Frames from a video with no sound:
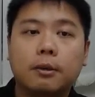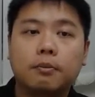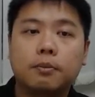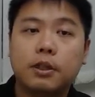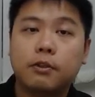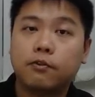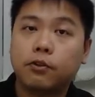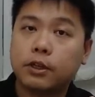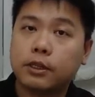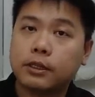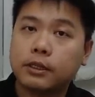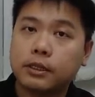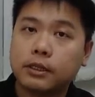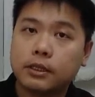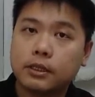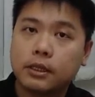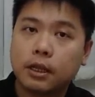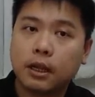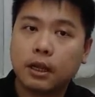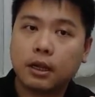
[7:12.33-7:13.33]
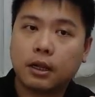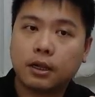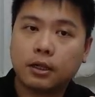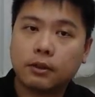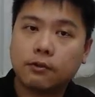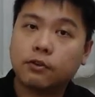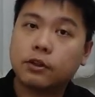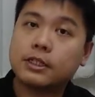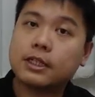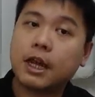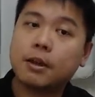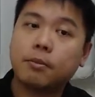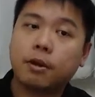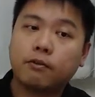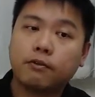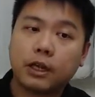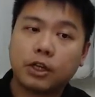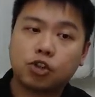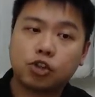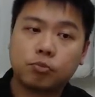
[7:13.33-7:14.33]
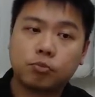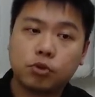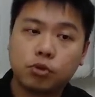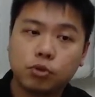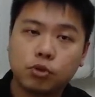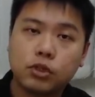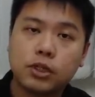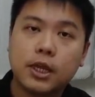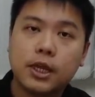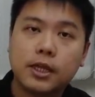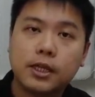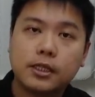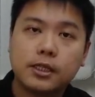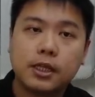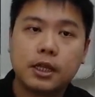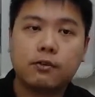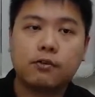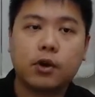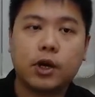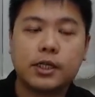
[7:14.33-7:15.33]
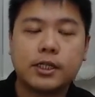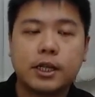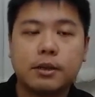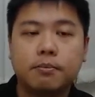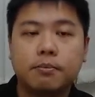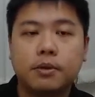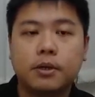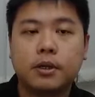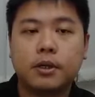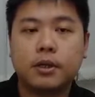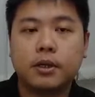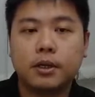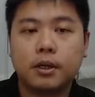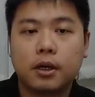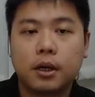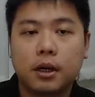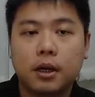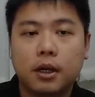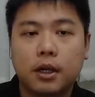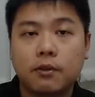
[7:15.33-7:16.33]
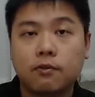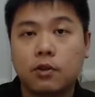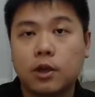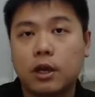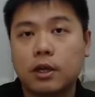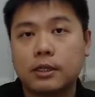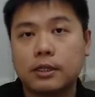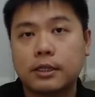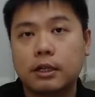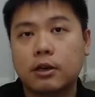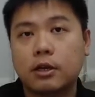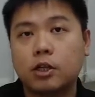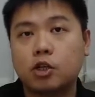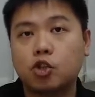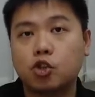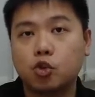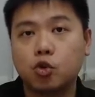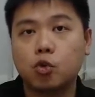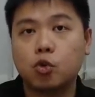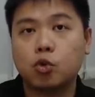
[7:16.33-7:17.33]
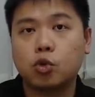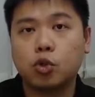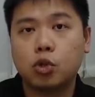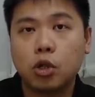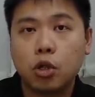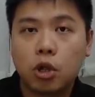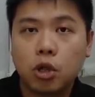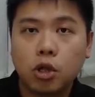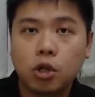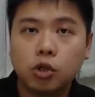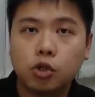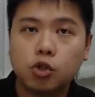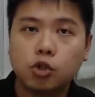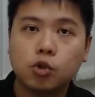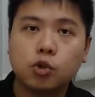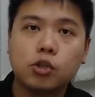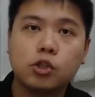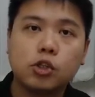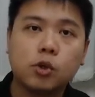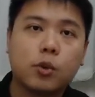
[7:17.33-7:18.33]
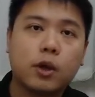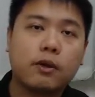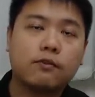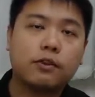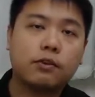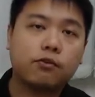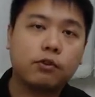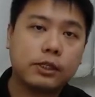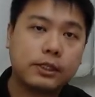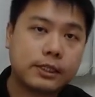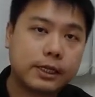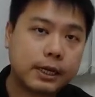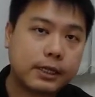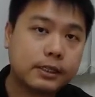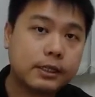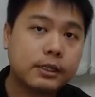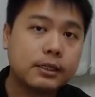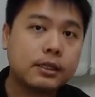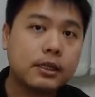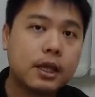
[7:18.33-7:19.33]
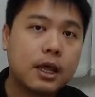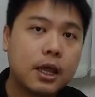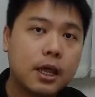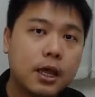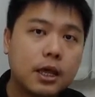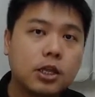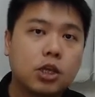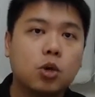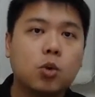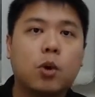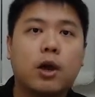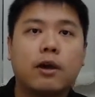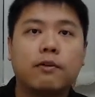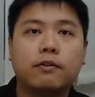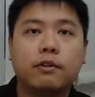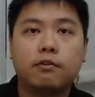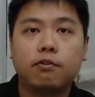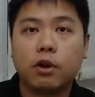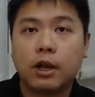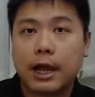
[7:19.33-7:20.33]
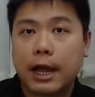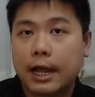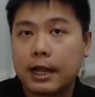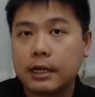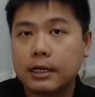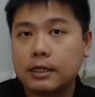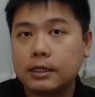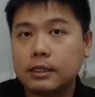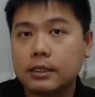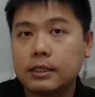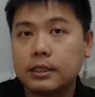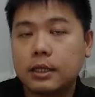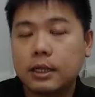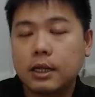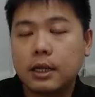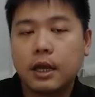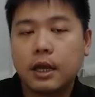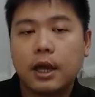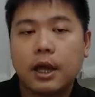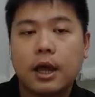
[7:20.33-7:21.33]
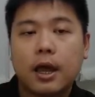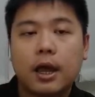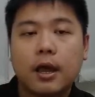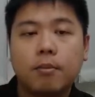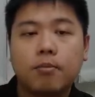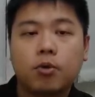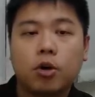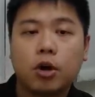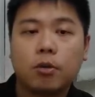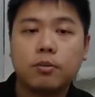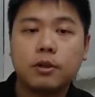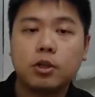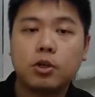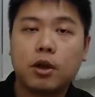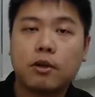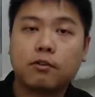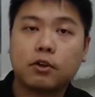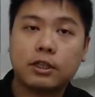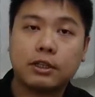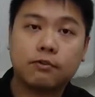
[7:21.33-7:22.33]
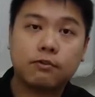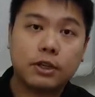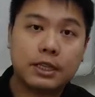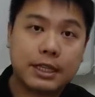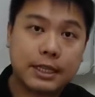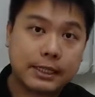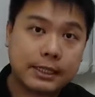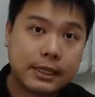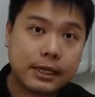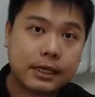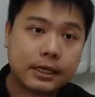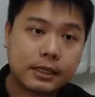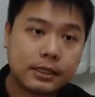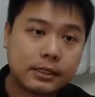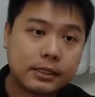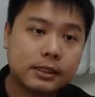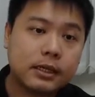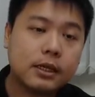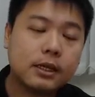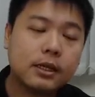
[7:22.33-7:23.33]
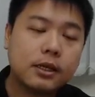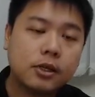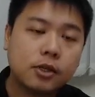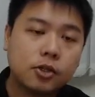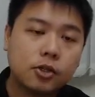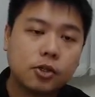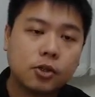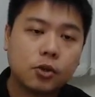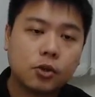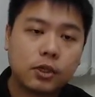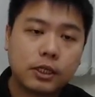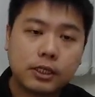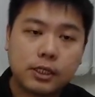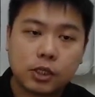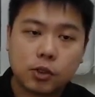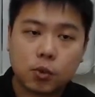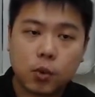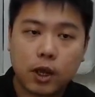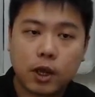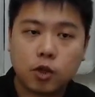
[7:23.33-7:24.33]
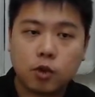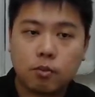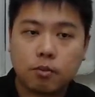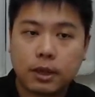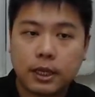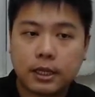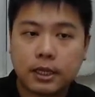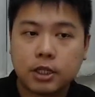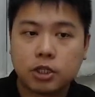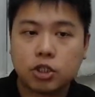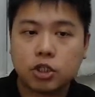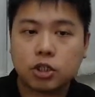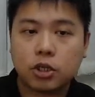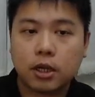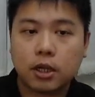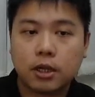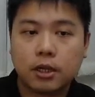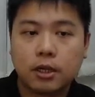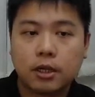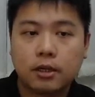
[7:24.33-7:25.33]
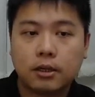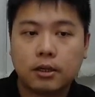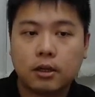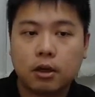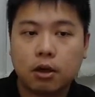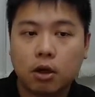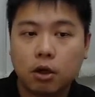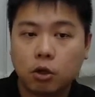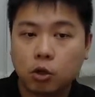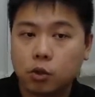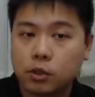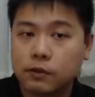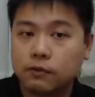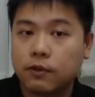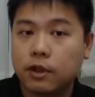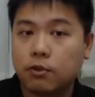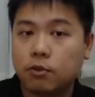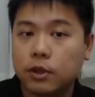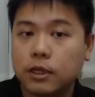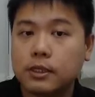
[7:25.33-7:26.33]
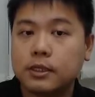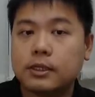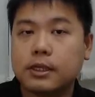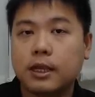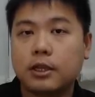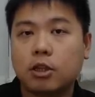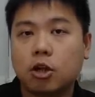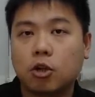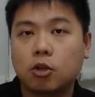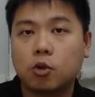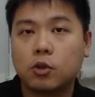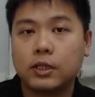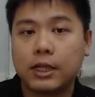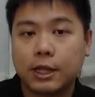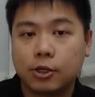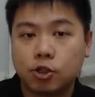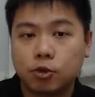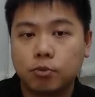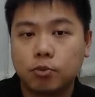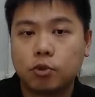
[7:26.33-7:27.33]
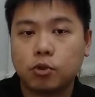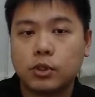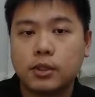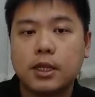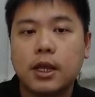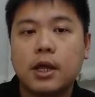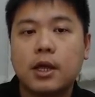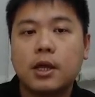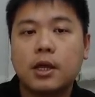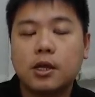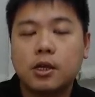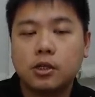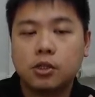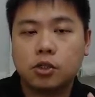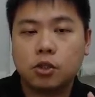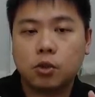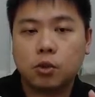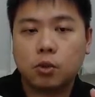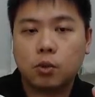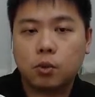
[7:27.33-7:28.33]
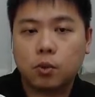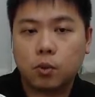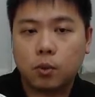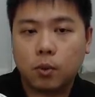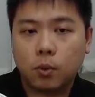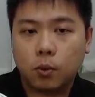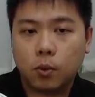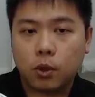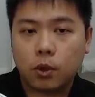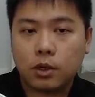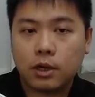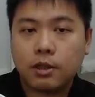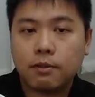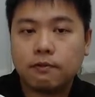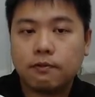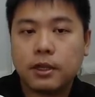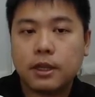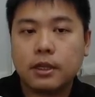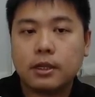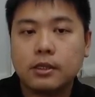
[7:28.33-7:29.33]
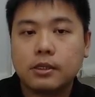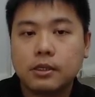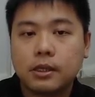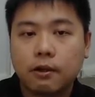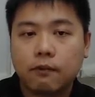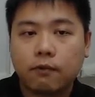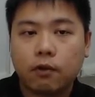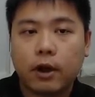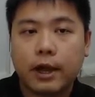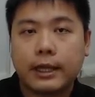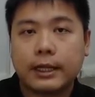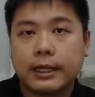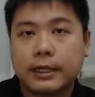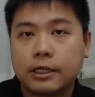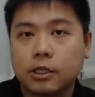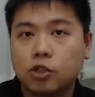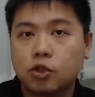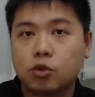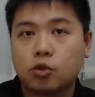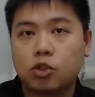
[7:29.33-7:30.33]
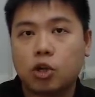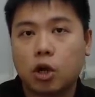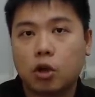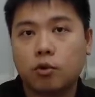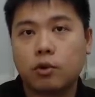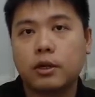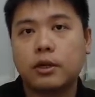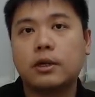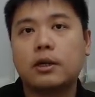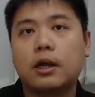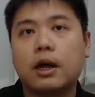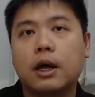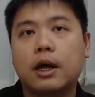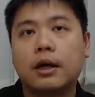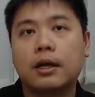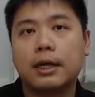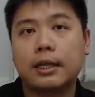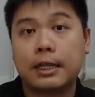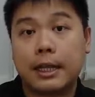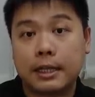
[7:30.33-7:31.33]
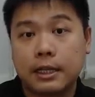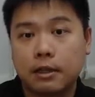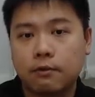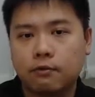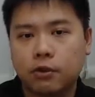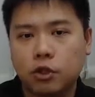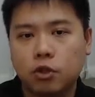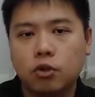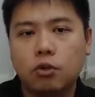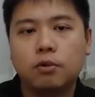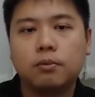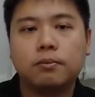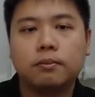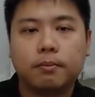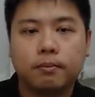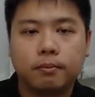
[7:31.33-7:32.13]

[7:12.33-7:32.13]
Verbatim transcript: different type of attributes. Say for example, if you are selling shoes, you will have different sizes, you will have different colors, and probably you have got different designs. So this is where you manage all those variants and all those attributes. So we'll leave this for another tutorial in another video.